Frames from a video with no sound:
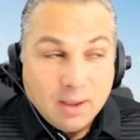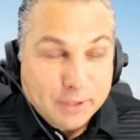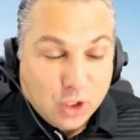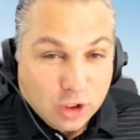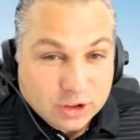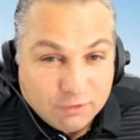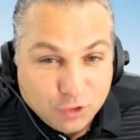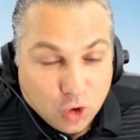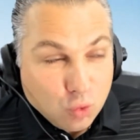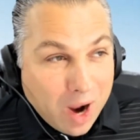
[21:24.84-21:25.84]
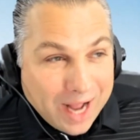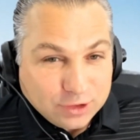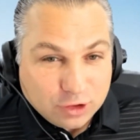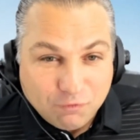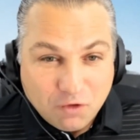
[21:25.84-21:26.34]
Because if you
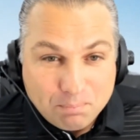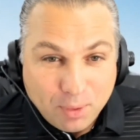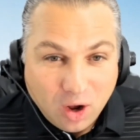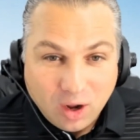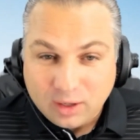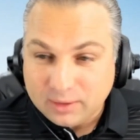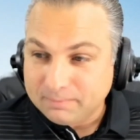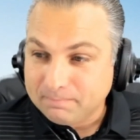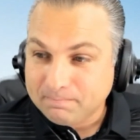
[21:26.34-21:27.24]
watched football